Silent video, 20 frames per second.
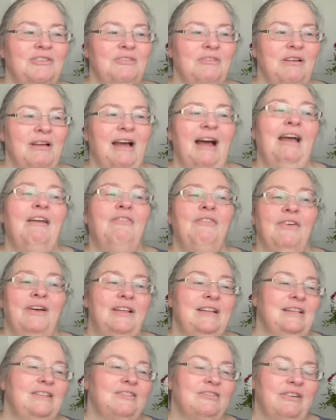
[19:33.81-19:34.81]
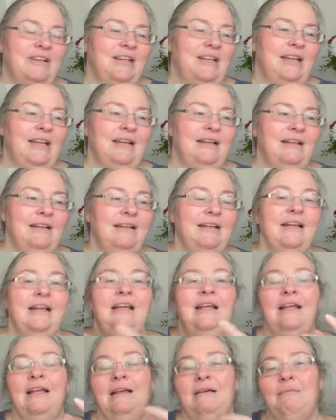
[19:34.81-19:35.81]
I find it tricky.
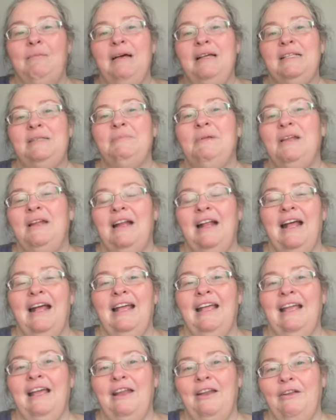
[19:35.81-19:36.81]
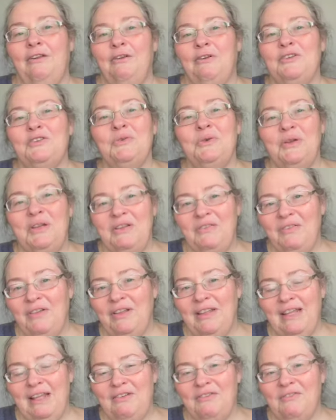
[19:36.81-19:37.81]
My husband and I had our
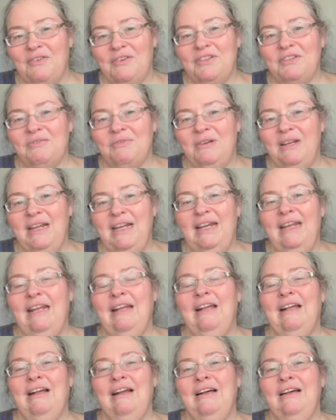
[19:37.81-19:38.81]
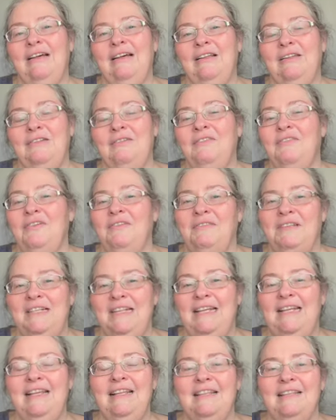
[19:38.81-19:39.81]
25th anniversary on the
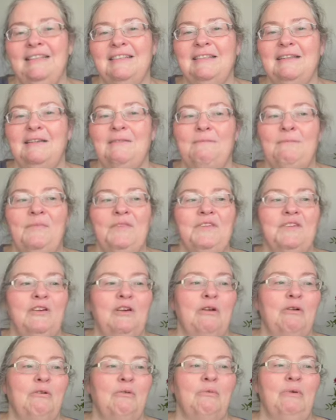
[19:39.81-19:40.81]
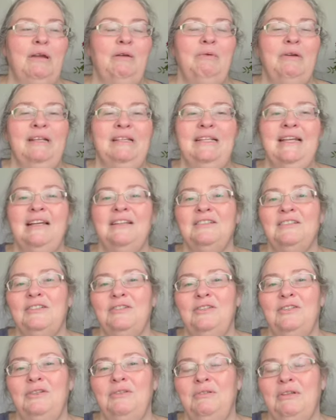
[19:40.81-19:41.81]
15th, so we went down
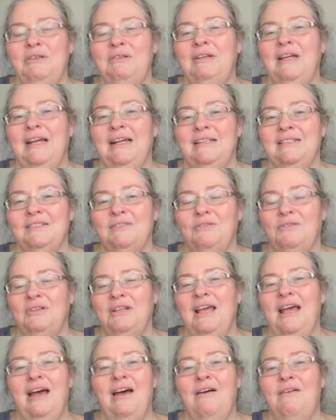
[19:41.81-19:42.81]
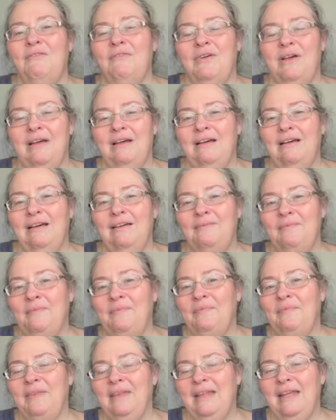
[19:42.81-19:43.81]
to Newcastle to have
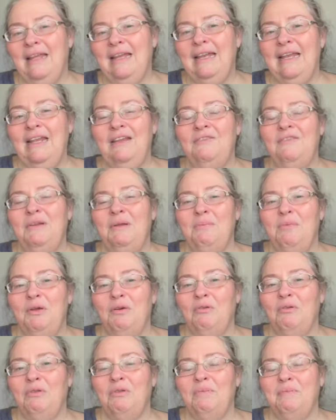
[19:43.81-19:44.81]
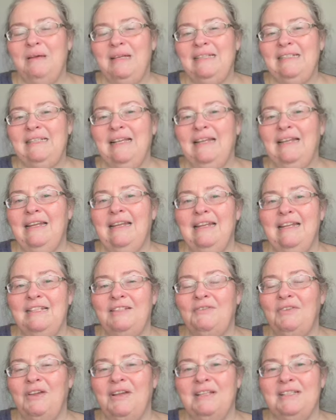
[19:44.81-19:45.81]
an evening meal with my son and
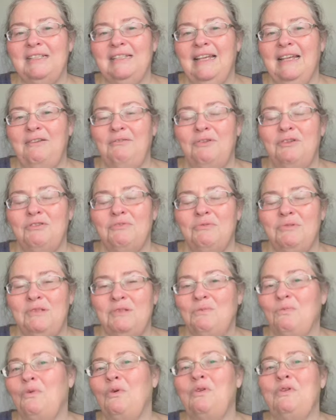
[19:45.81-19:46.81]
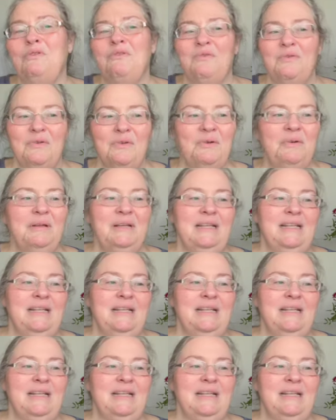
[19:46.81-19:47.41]
his fiance, which was wonderful.